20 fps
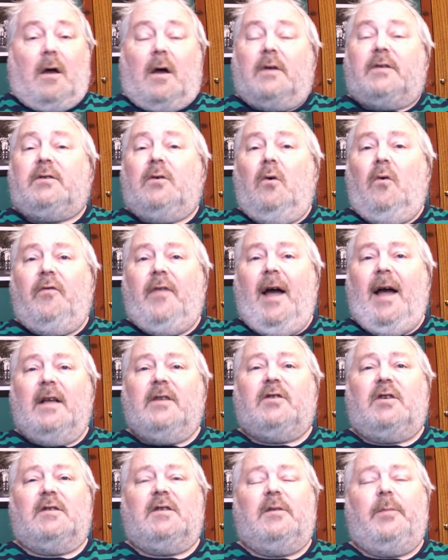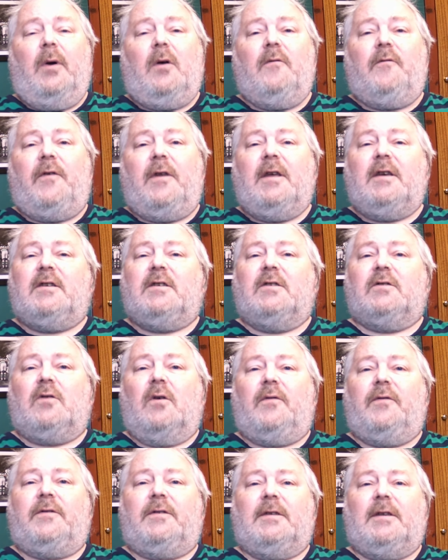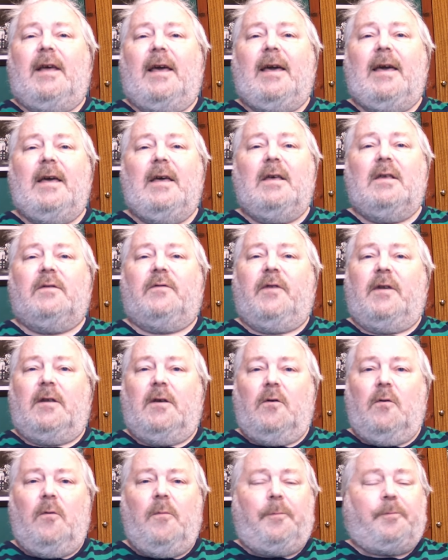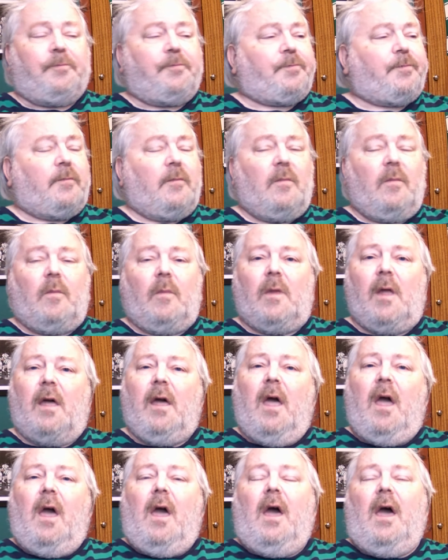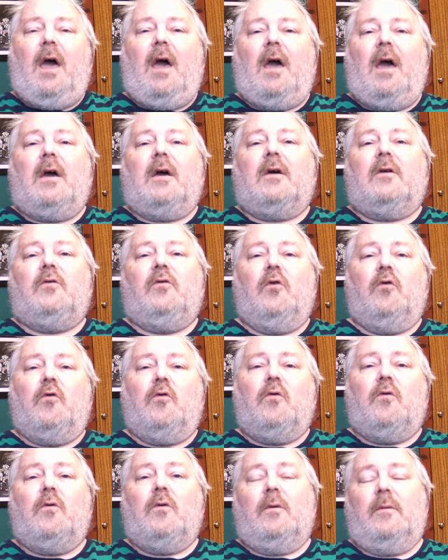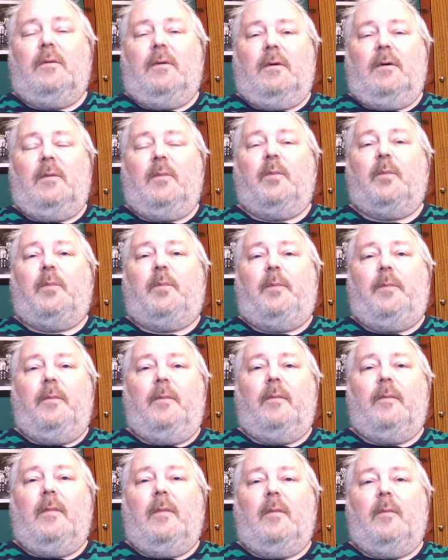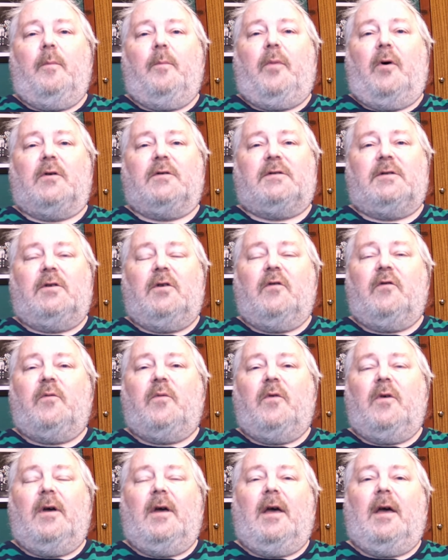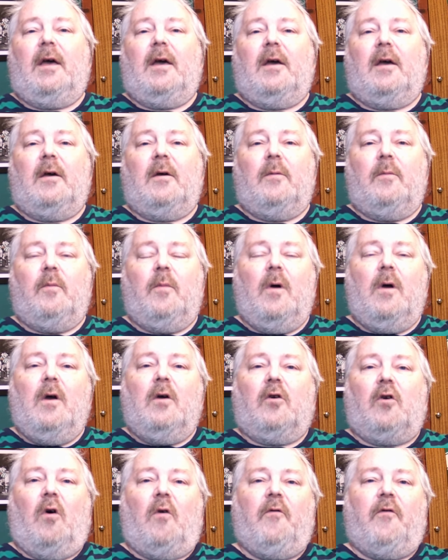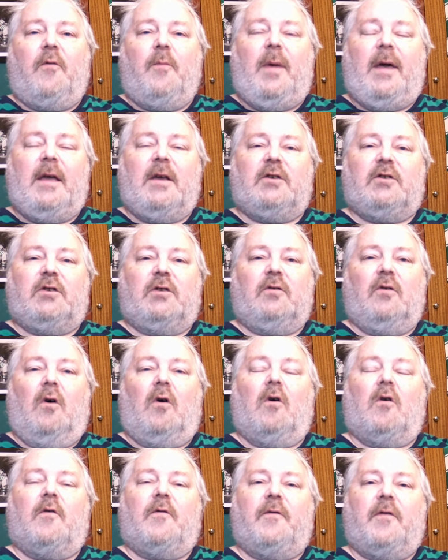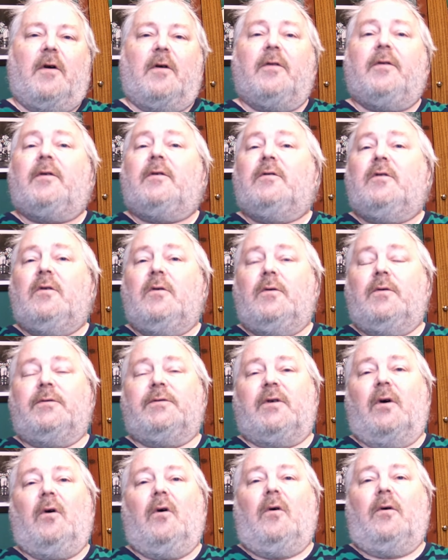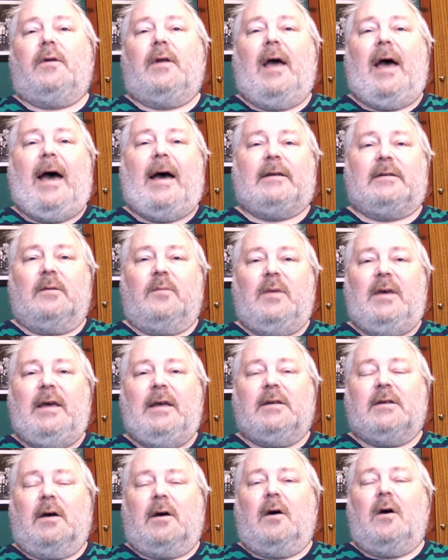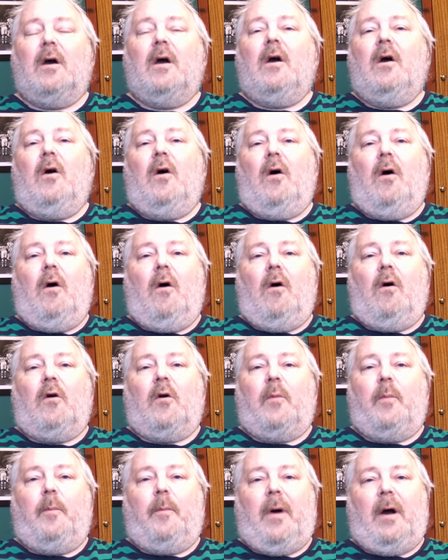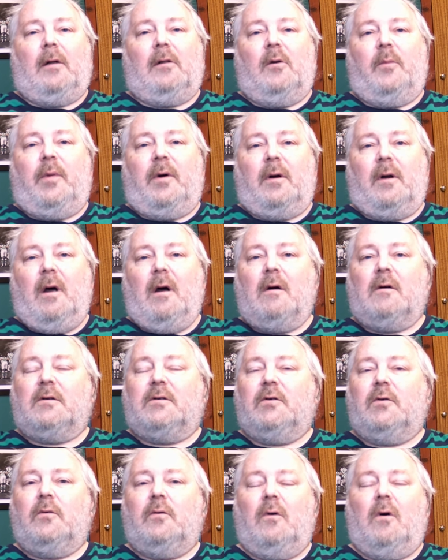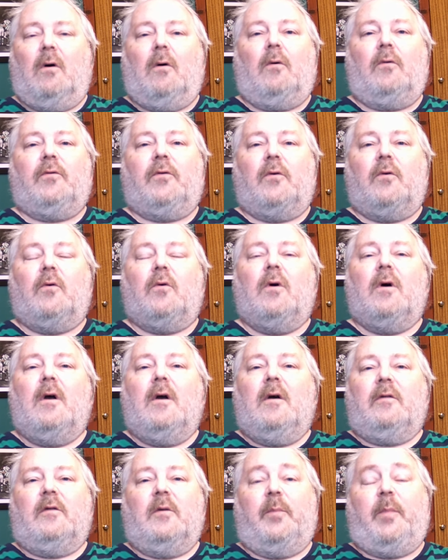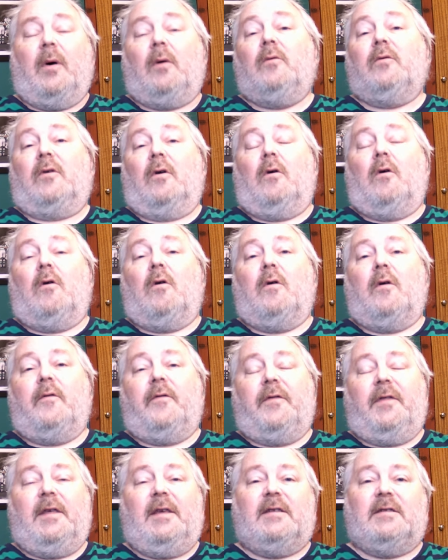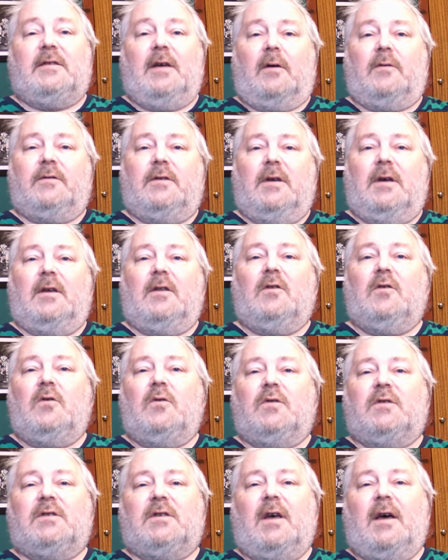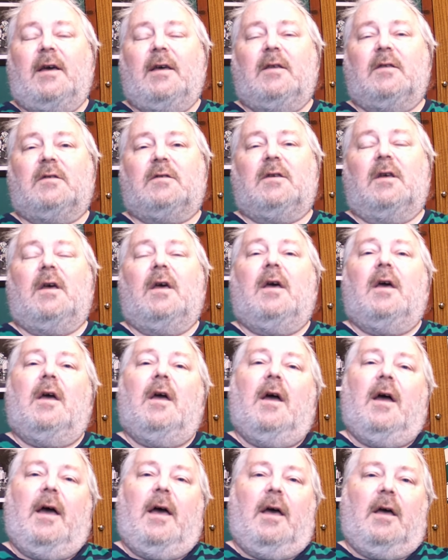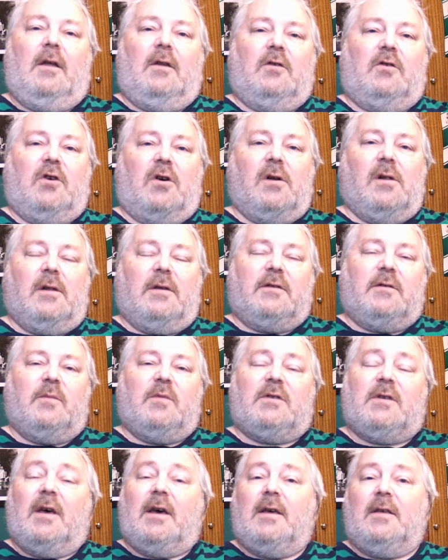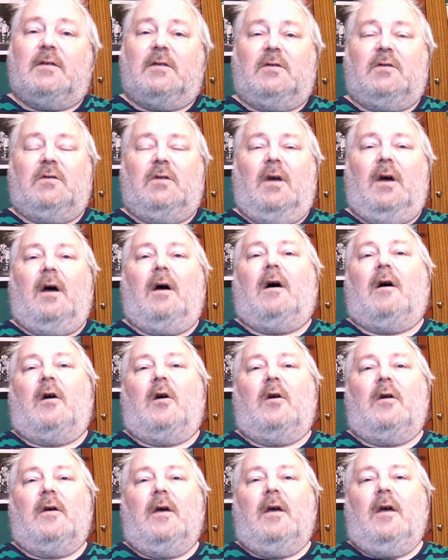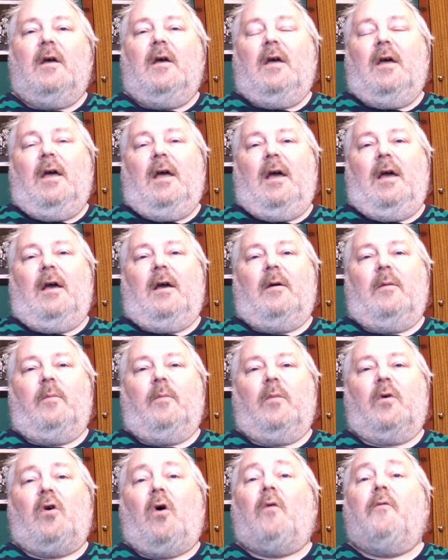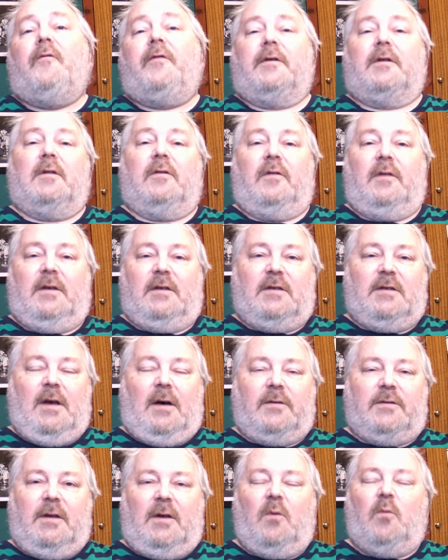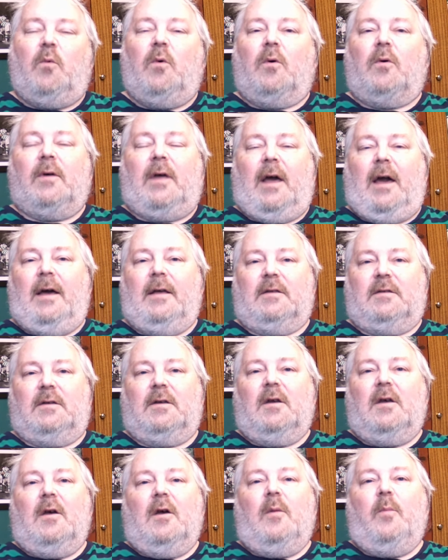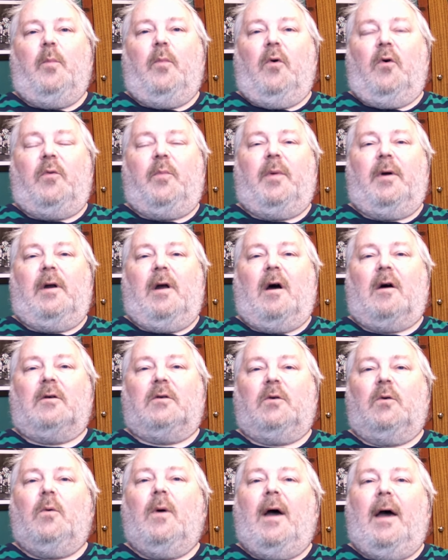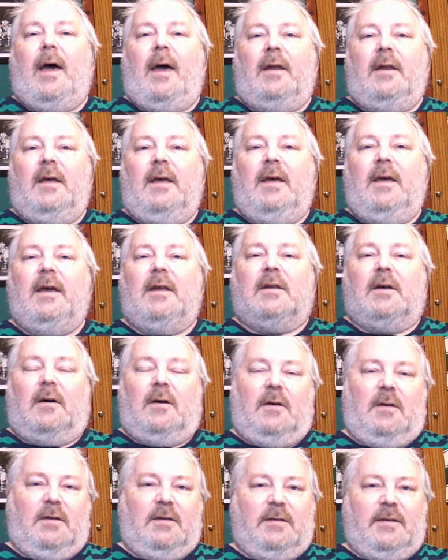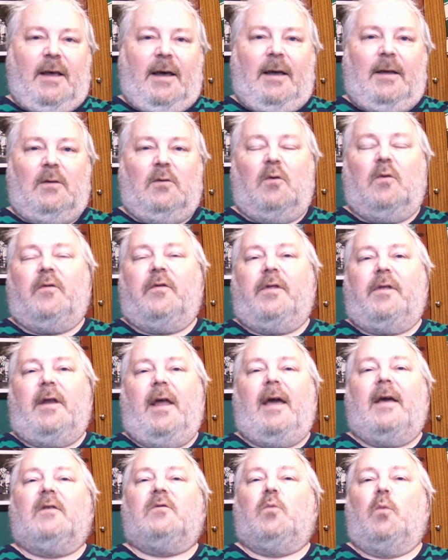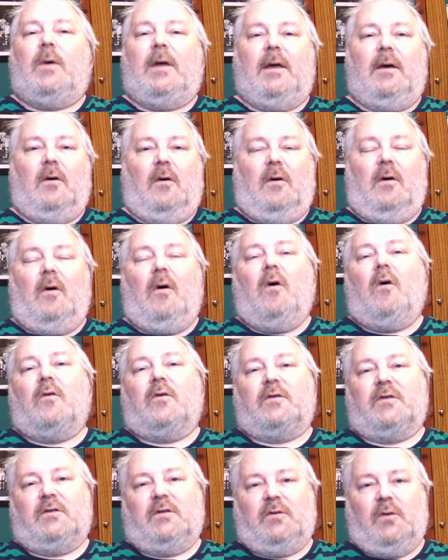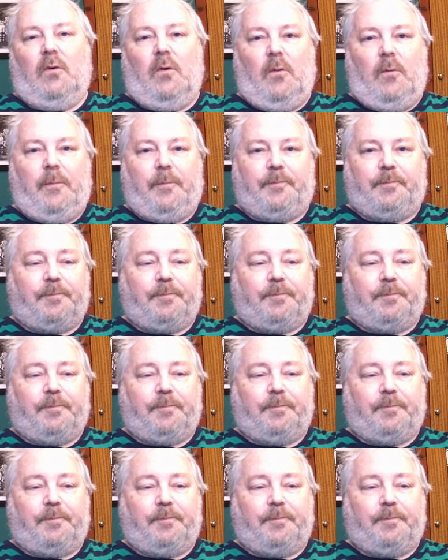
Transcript: So that just about finishes off today's video. No positive confirmation or further news on Adam Ida or Paolo Bernardo, although the bulk of the Celtic news sites and journalism sites are confident that Celtic will get both Bernardo and Ida signed over the next week or so.